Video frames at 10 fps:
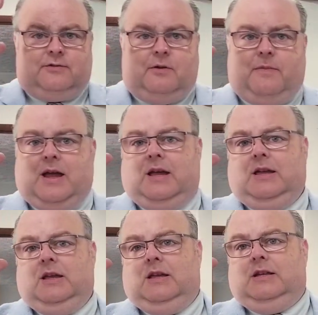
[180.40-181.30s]
from my
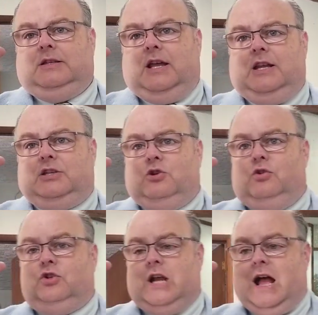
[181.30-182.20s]
Sunday
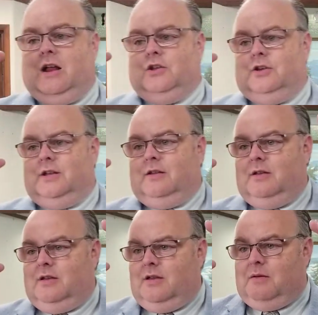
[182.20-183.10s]
school childhood
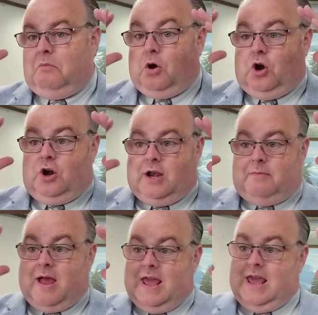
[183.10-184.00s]
burned in
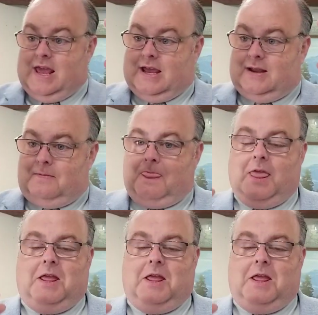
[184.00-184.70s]
my head